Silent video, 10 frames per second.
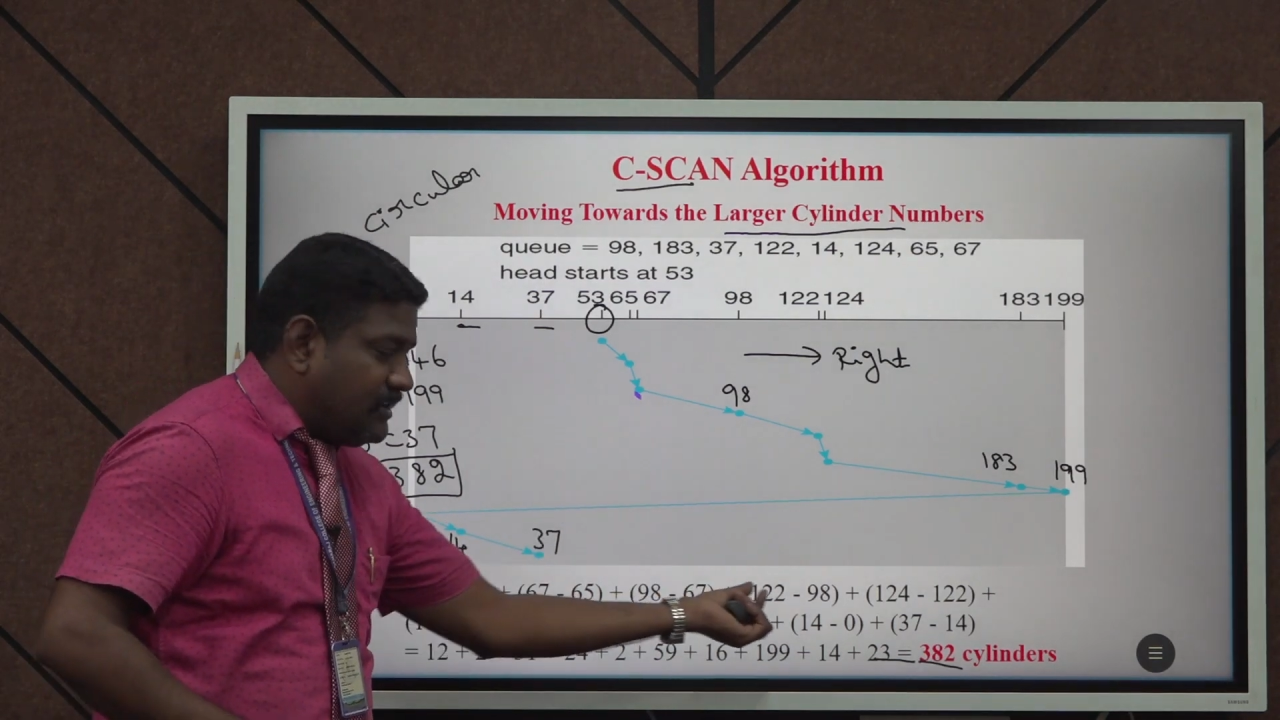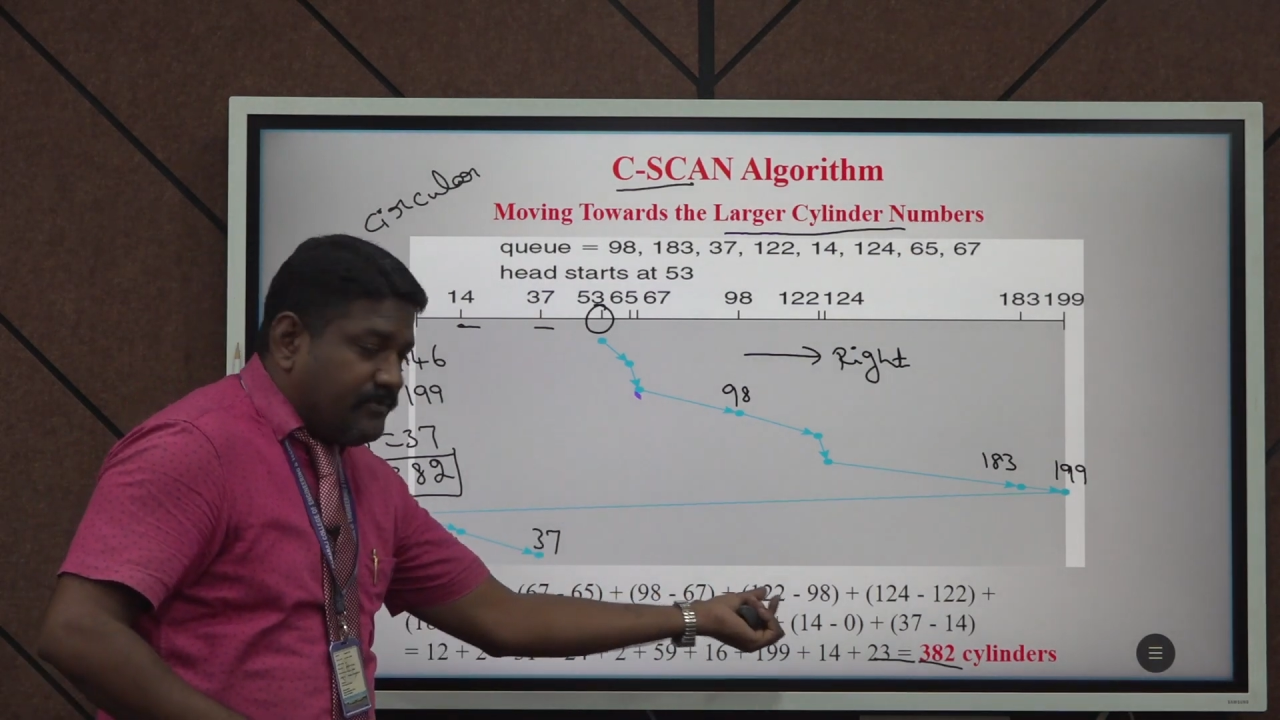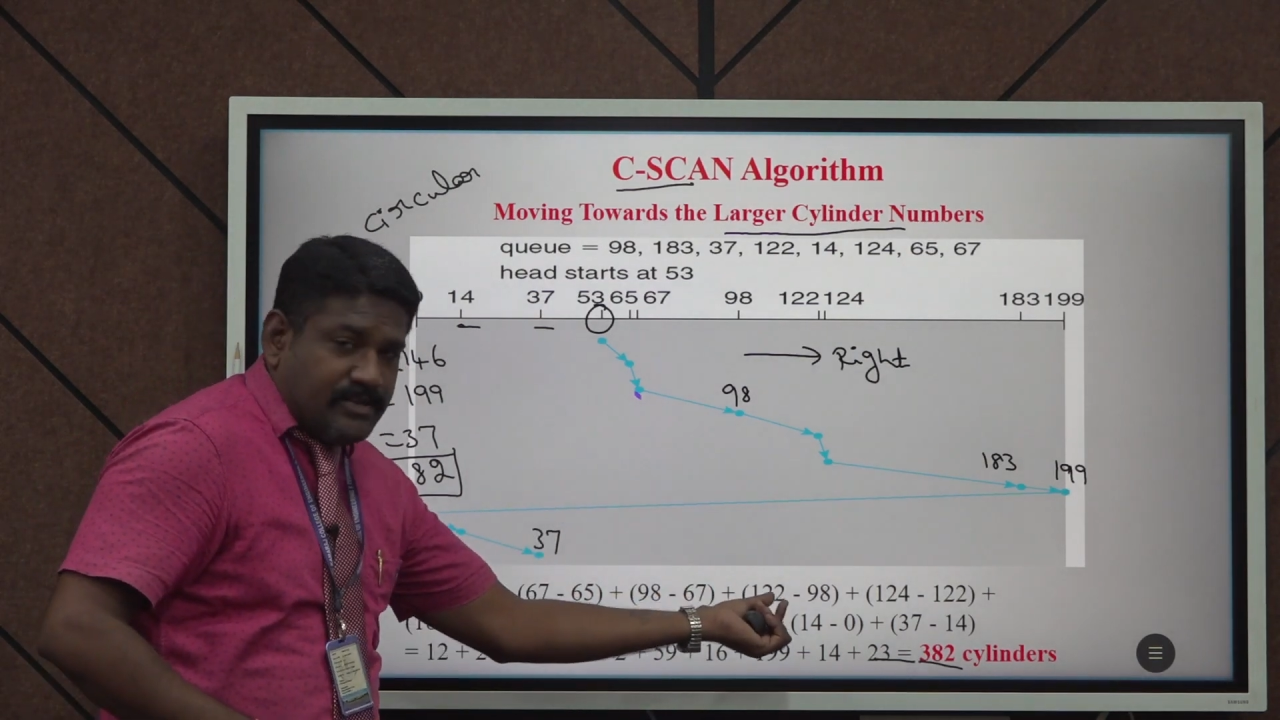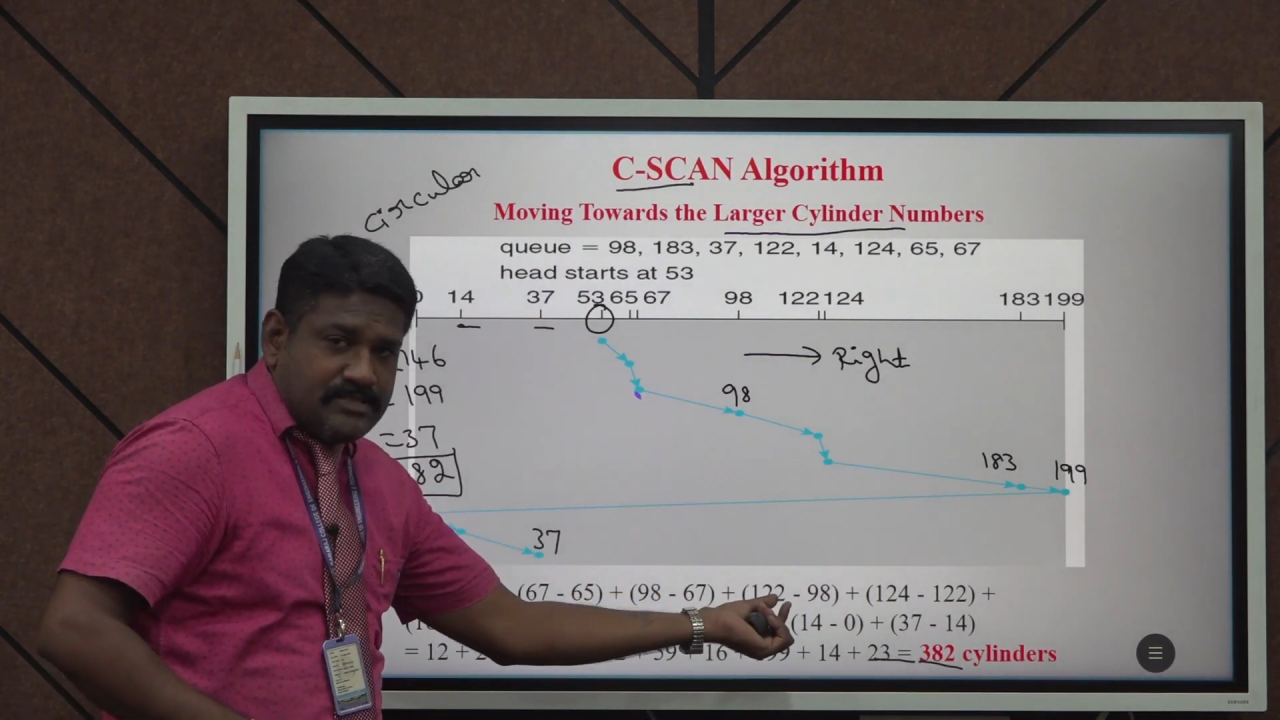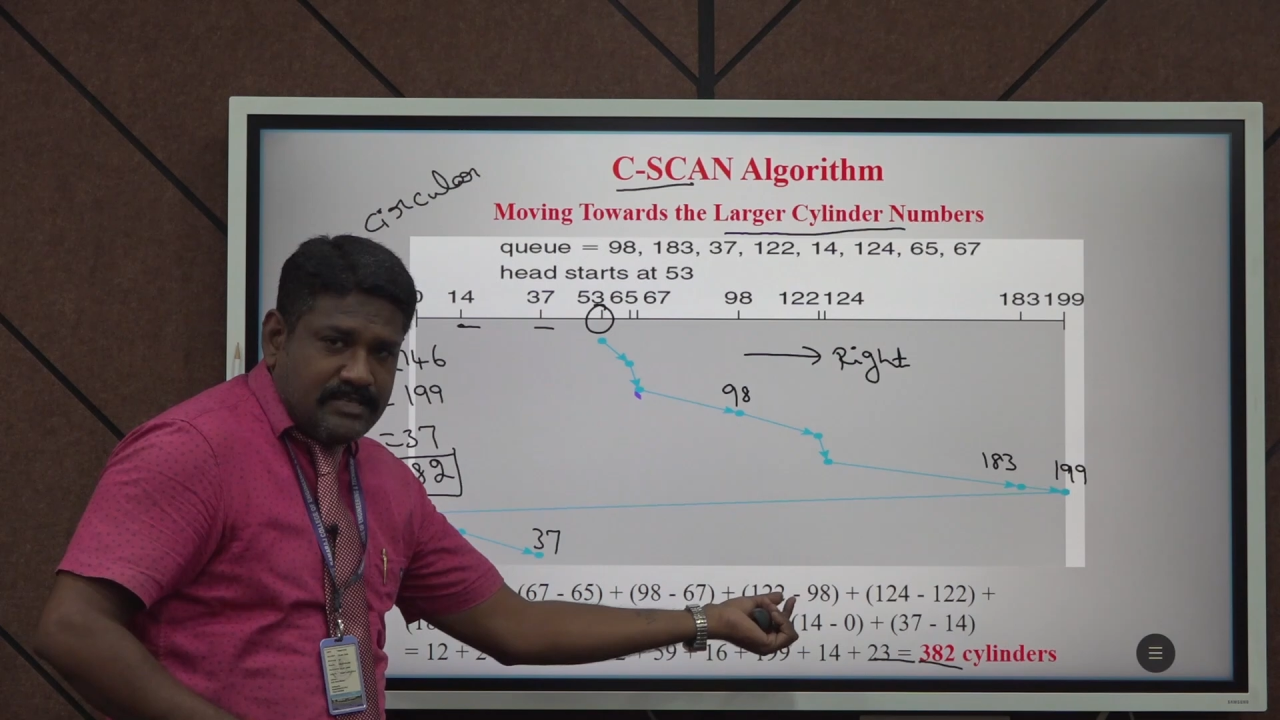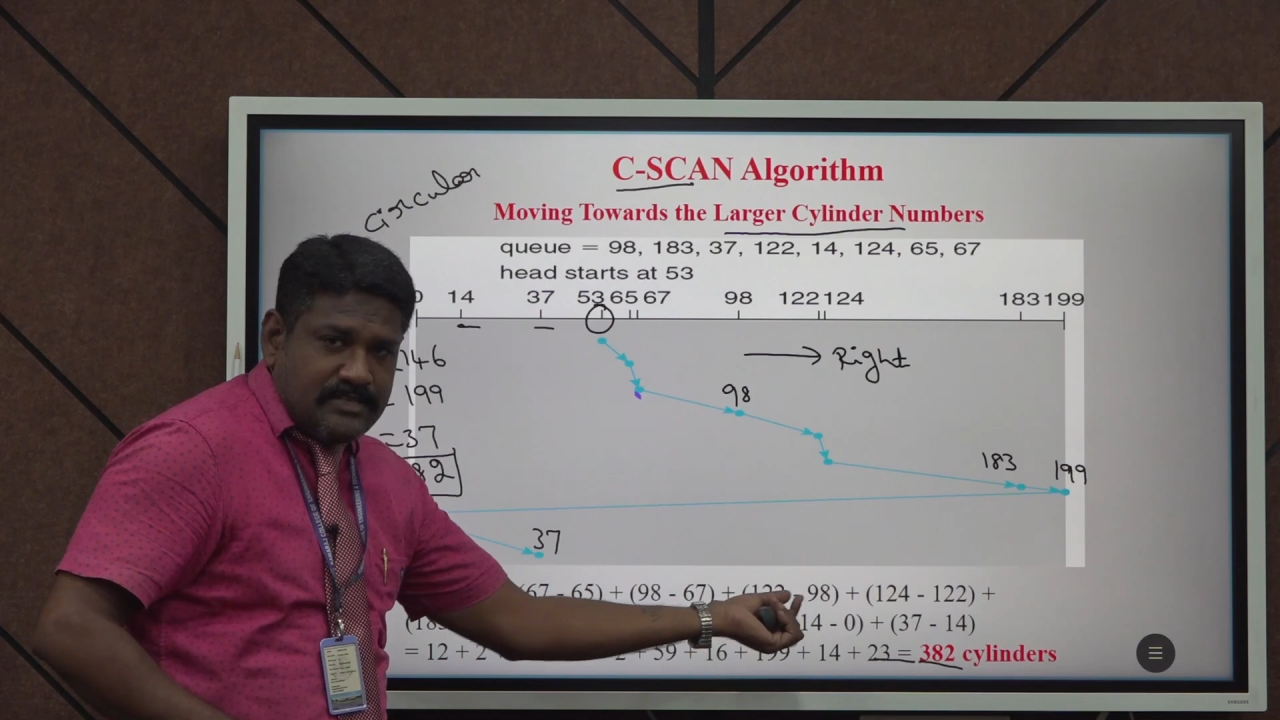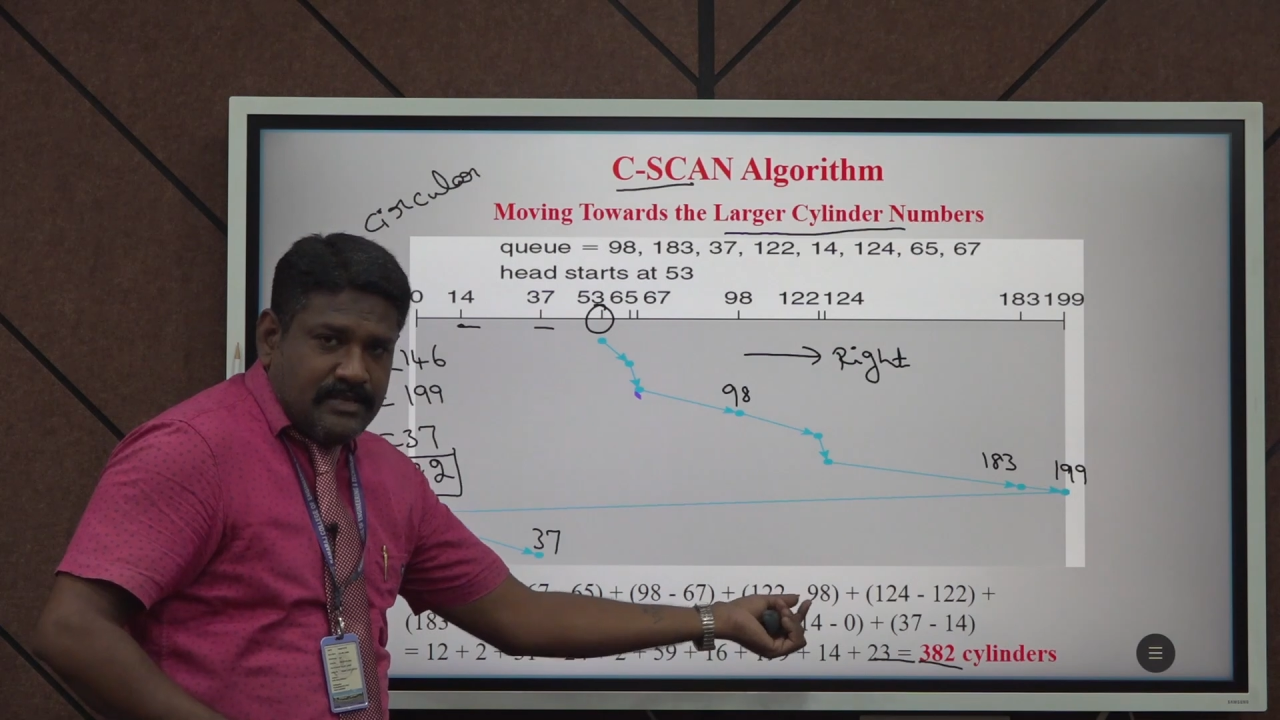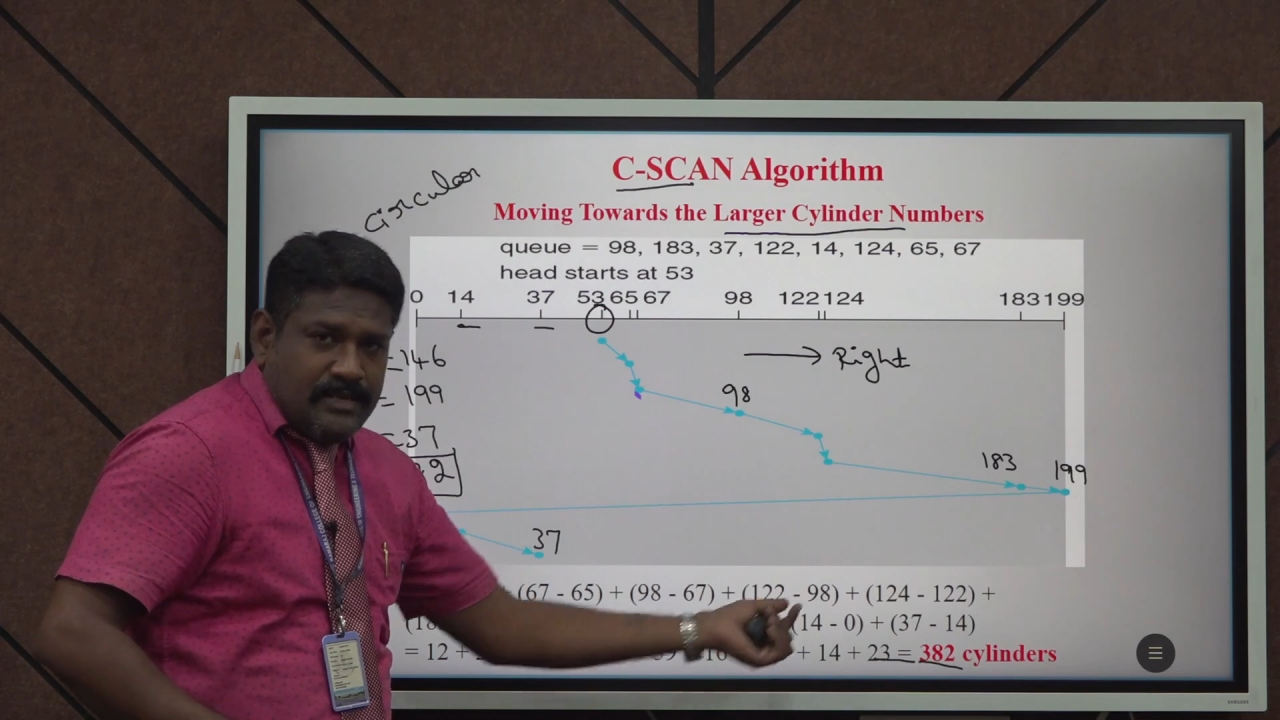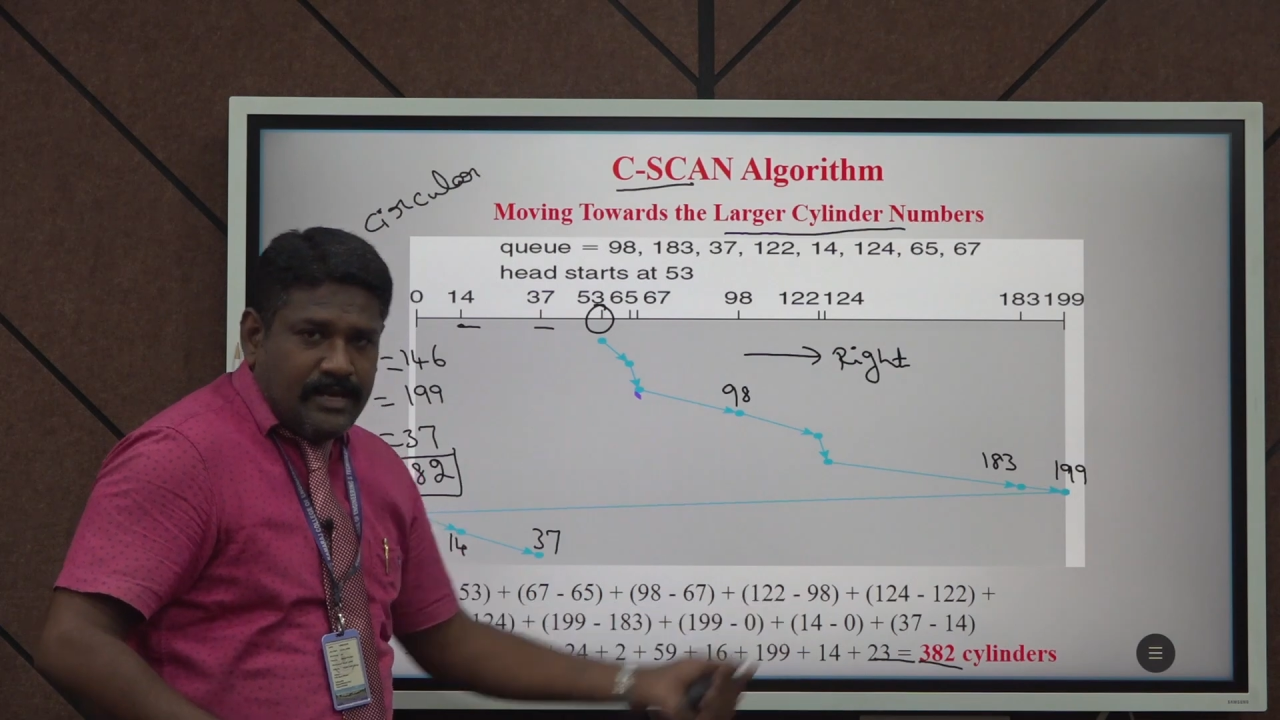differences